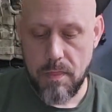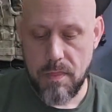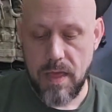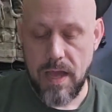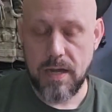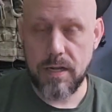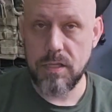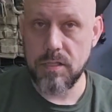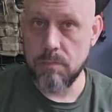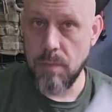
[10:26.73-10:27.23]

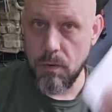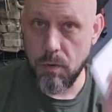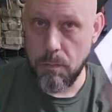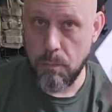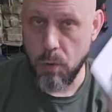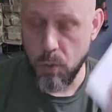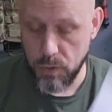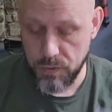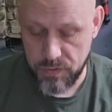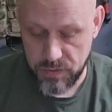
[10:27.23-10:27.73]
That is my
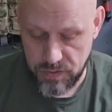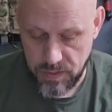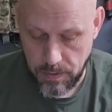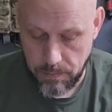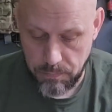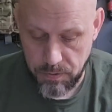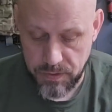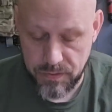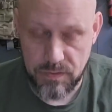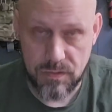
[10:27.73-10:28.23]
reports and
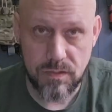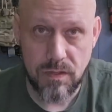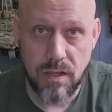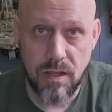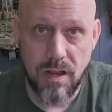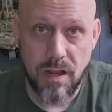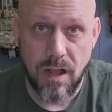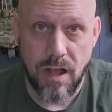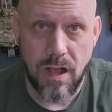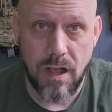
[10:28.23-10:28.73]
templates.
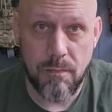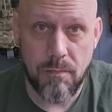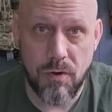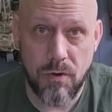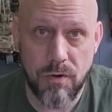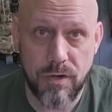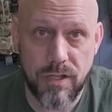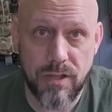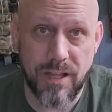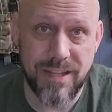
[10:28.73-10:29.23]
I'm
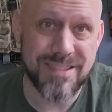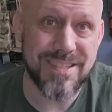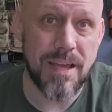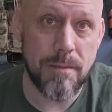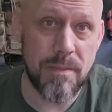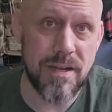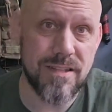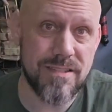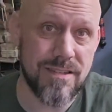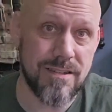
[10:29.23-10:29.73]
already like
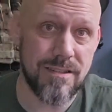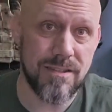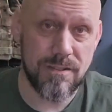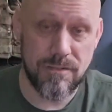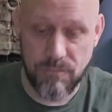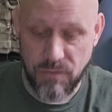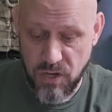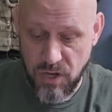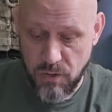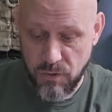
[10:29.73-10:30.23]
10 minutes into
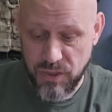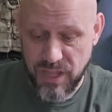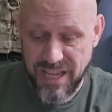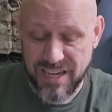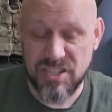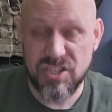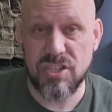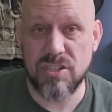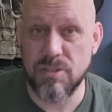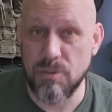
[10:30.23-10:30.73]
this video, and
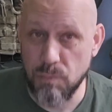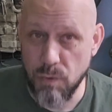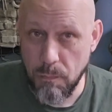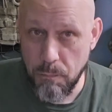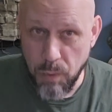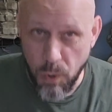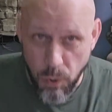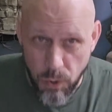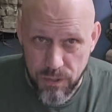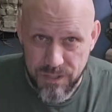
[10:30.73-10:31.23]
that's just the
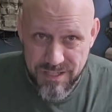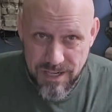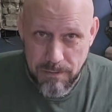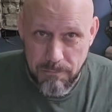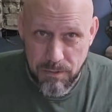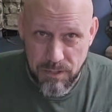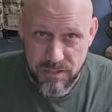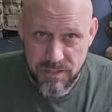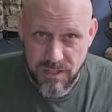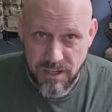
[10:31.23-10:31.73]
report
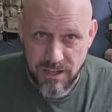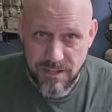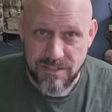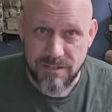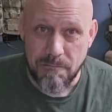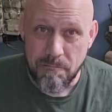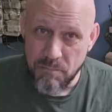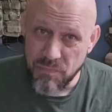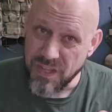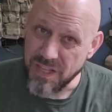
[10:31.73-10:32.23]
templates,
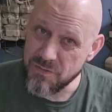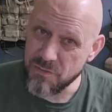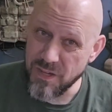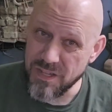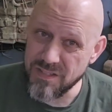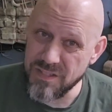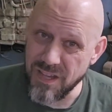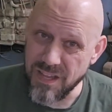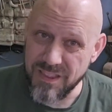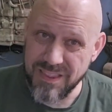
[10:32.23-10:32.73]
guys. That's why I
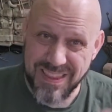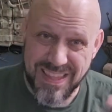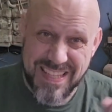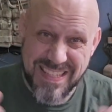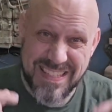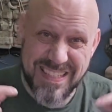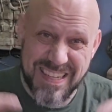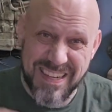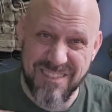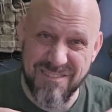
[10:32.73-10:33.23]
said
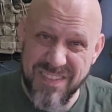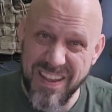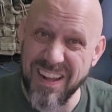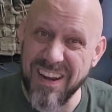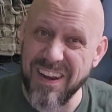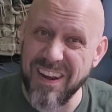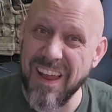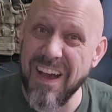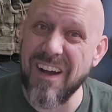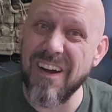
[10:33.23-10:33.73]
this is going to be a
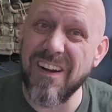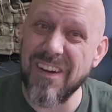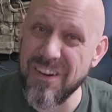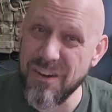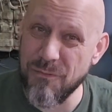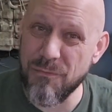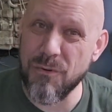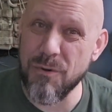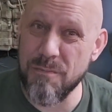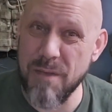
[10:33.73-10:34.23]

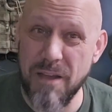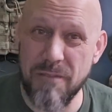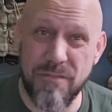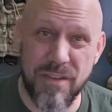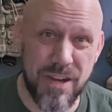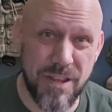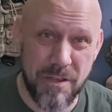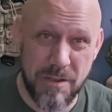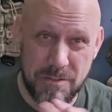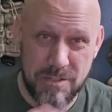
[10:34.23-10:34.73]
longer format
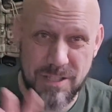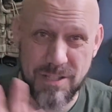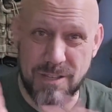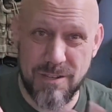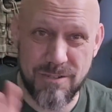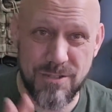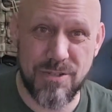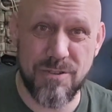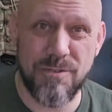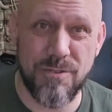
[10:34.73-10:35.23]
video. To
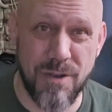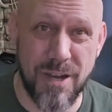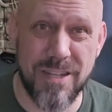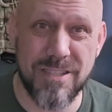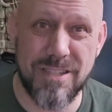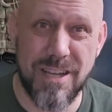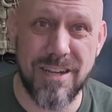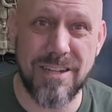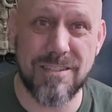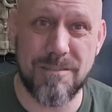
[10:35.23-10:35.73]
those of you I
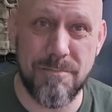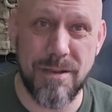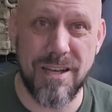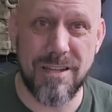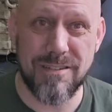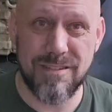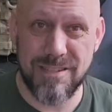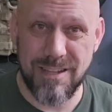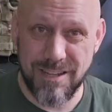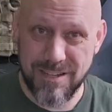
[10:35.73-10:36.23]
talked
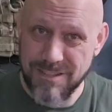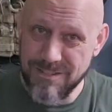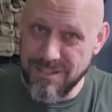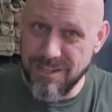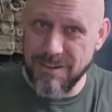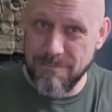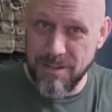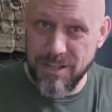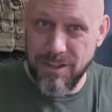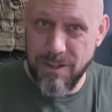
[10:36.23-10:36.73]
about saying this is
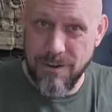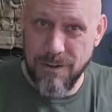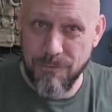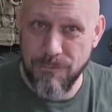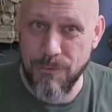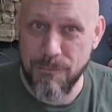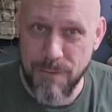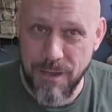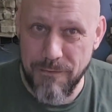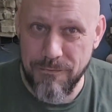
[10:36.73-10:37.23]
going to be a longer
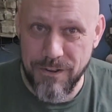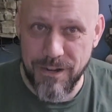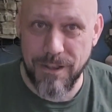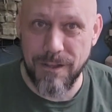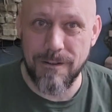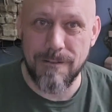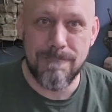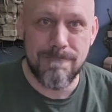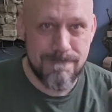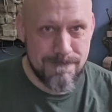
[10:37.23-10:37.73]
format
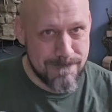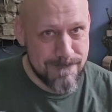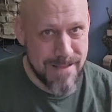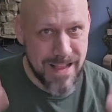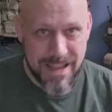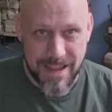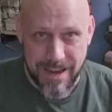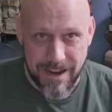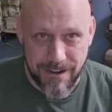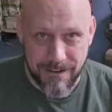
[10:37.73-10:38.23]
video,
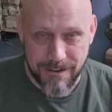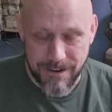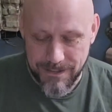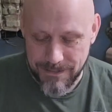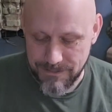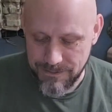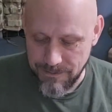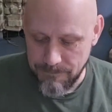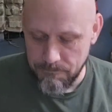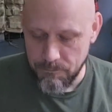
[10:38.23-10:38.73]
here it
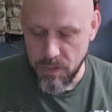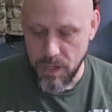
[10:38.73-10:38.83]
is.